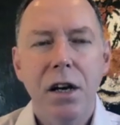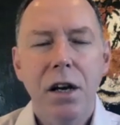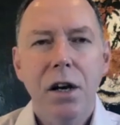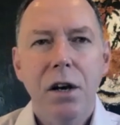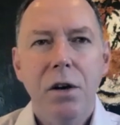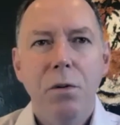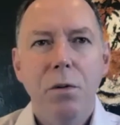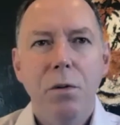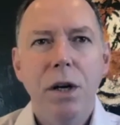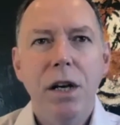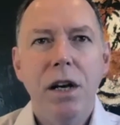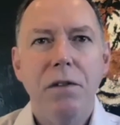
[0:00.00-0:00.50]

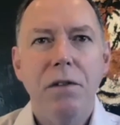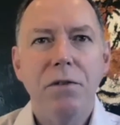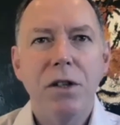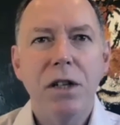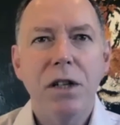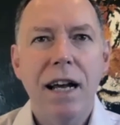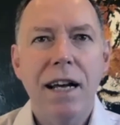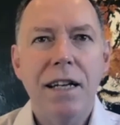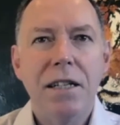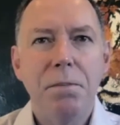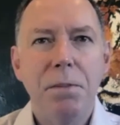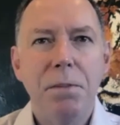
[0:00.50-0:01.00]
We often
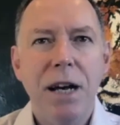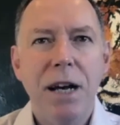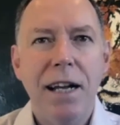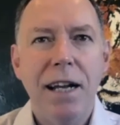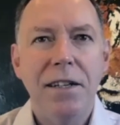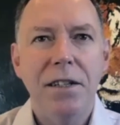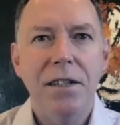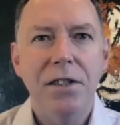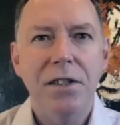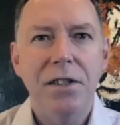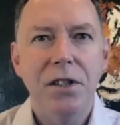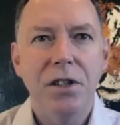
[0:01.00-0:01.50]
ask
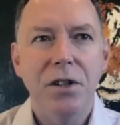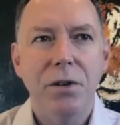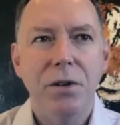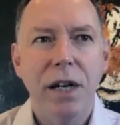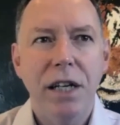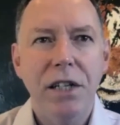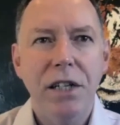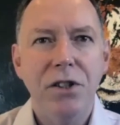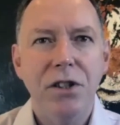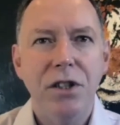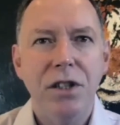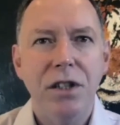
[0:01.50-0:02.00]
partners the
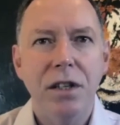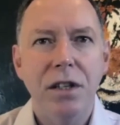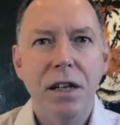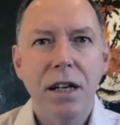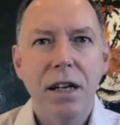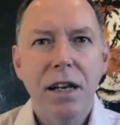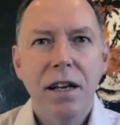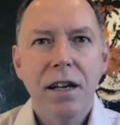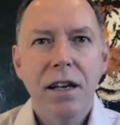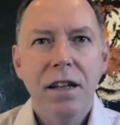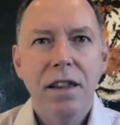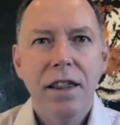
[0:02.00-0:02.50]
question,
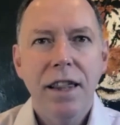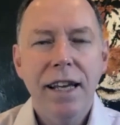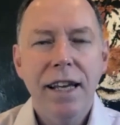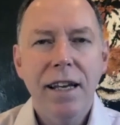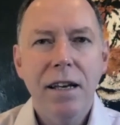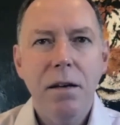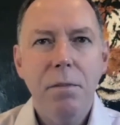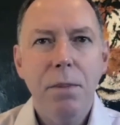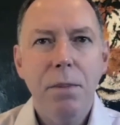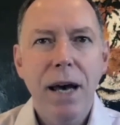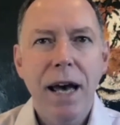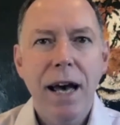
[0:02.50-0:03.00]
think
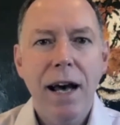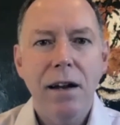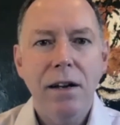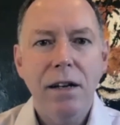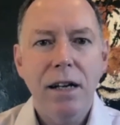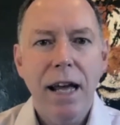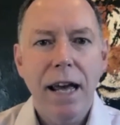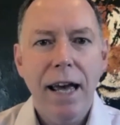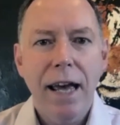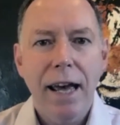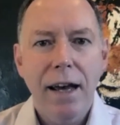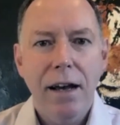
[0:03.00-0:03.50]
about
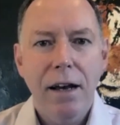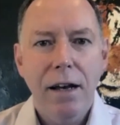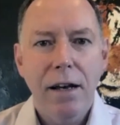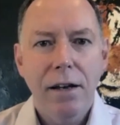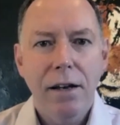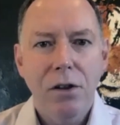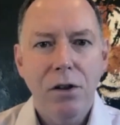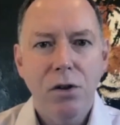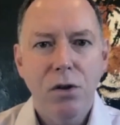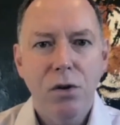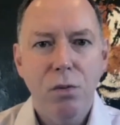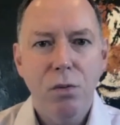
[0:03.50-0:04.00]

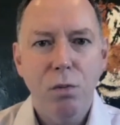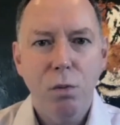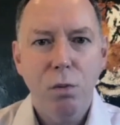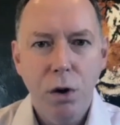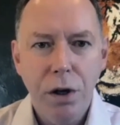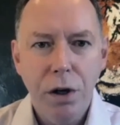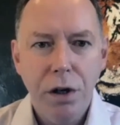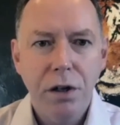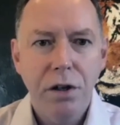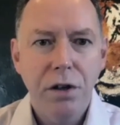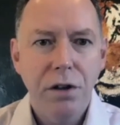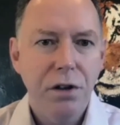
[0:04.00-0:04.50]
the
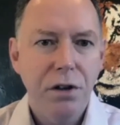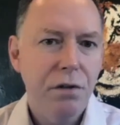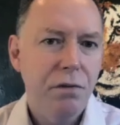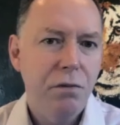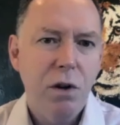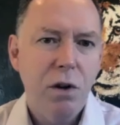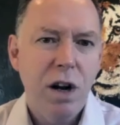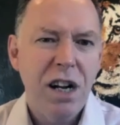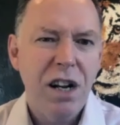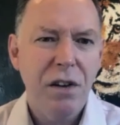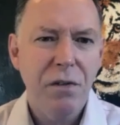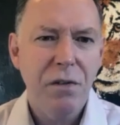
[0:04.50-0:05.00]
work that you've
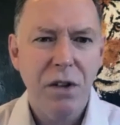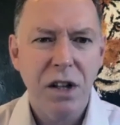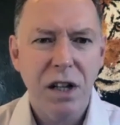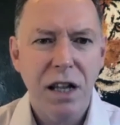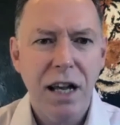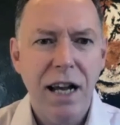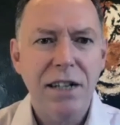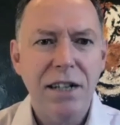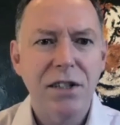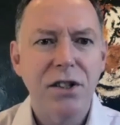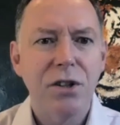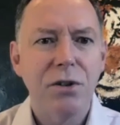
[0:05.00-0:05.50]
won over the
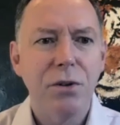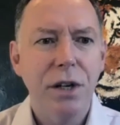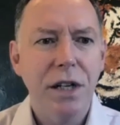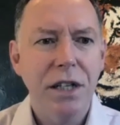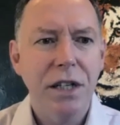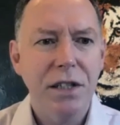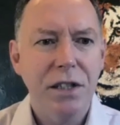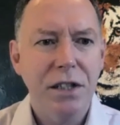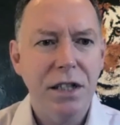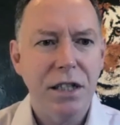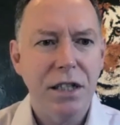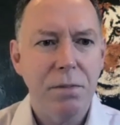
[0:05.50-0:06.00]
last 3
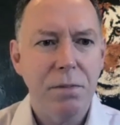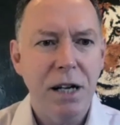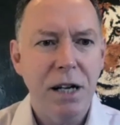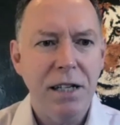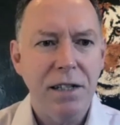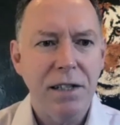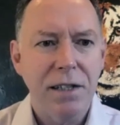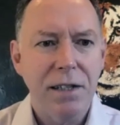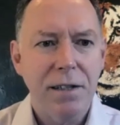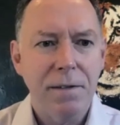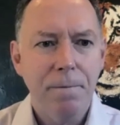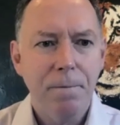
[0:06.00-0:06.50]
to 6
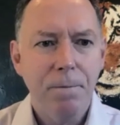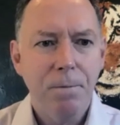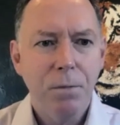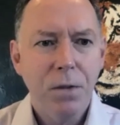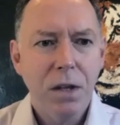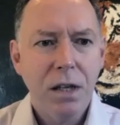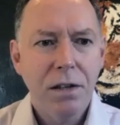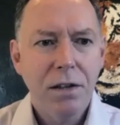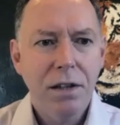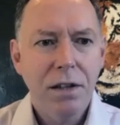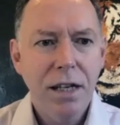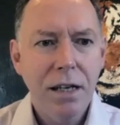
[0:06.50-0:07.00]
months.
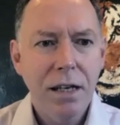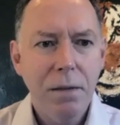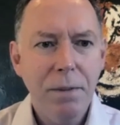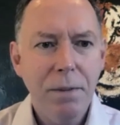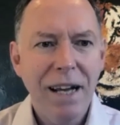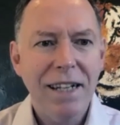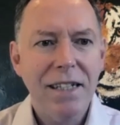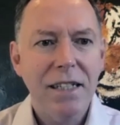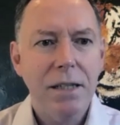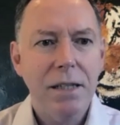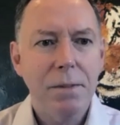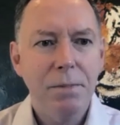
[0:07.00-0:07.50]
Think
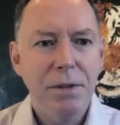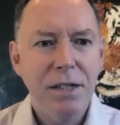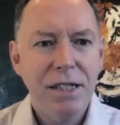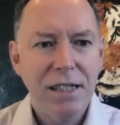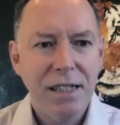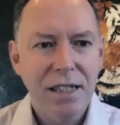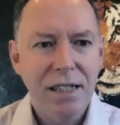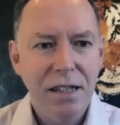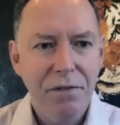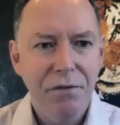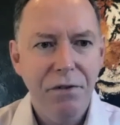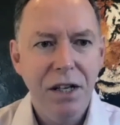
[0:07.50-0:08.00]
about
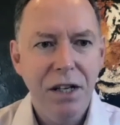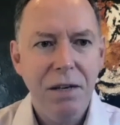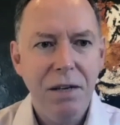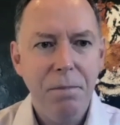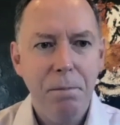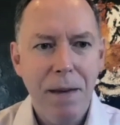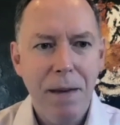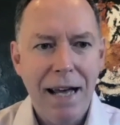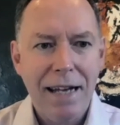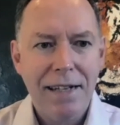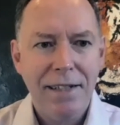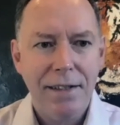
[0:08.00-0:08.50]
specific
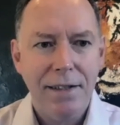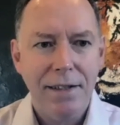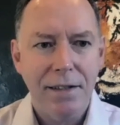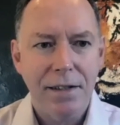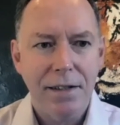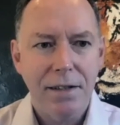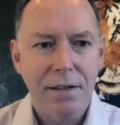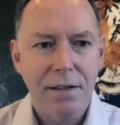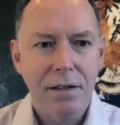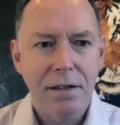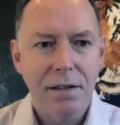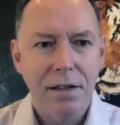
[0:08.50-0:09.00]

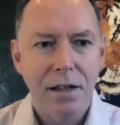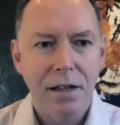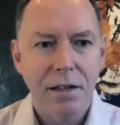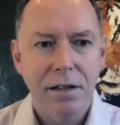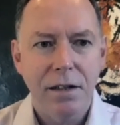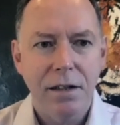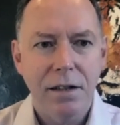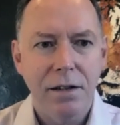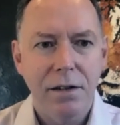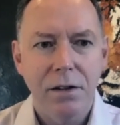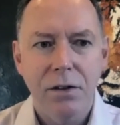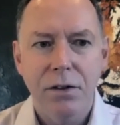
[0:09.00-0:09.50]
matters. So
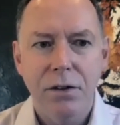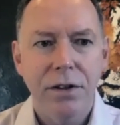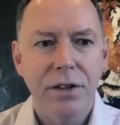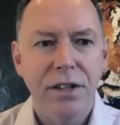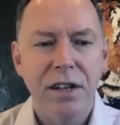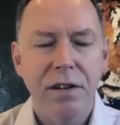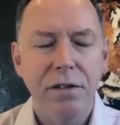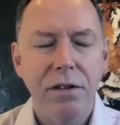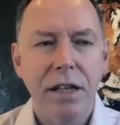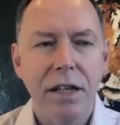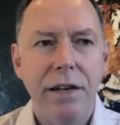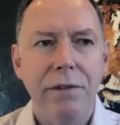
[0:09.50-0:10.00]

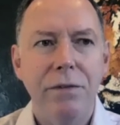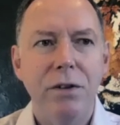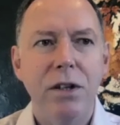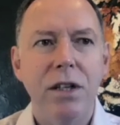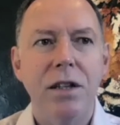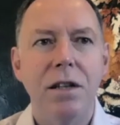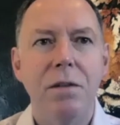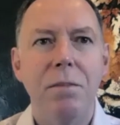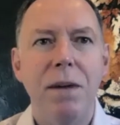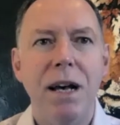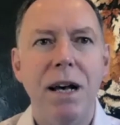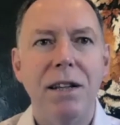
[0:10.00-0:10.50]
don't leave it at
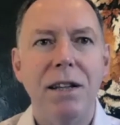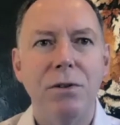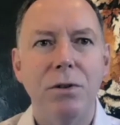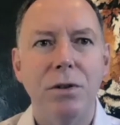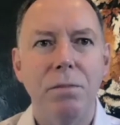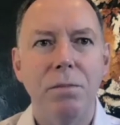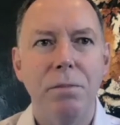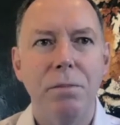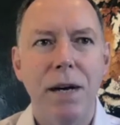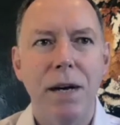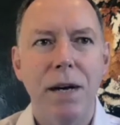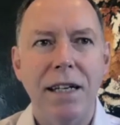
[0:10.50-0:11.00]
the
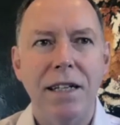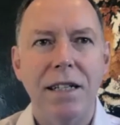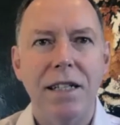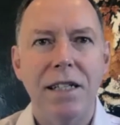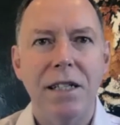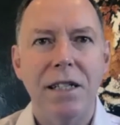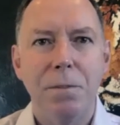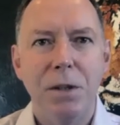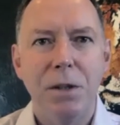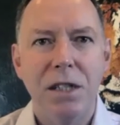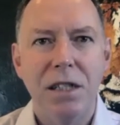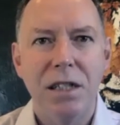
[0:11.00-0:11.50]
motherhood. Make it
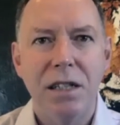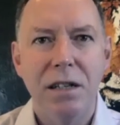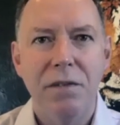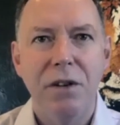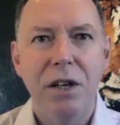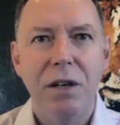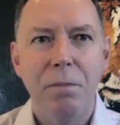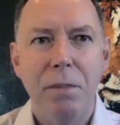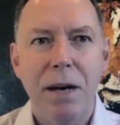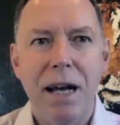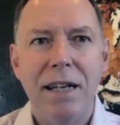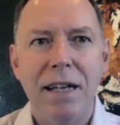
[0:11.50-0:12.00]

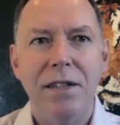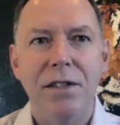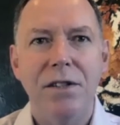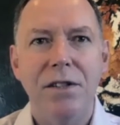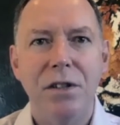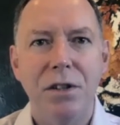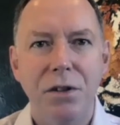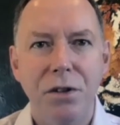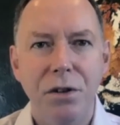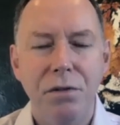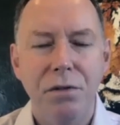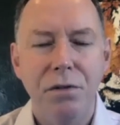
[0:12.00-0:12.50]
specific matters
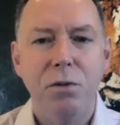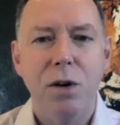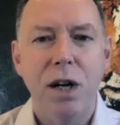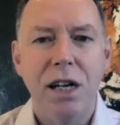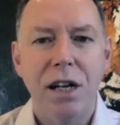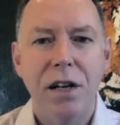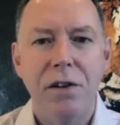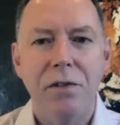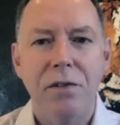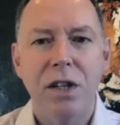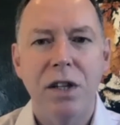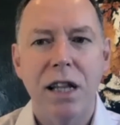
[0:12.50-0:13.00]
that you've won
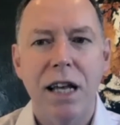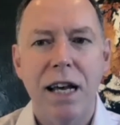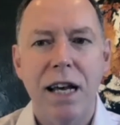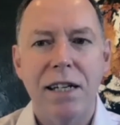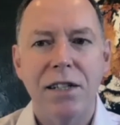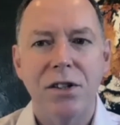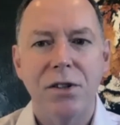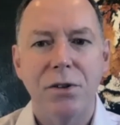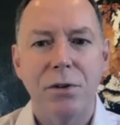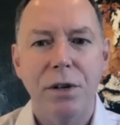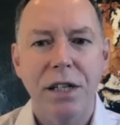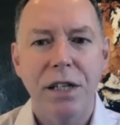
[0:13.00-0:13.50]
over the
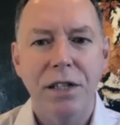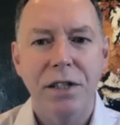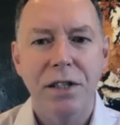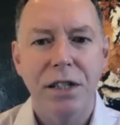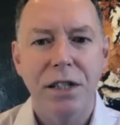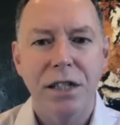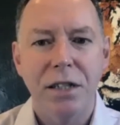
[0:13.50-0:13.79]
last 3 to 6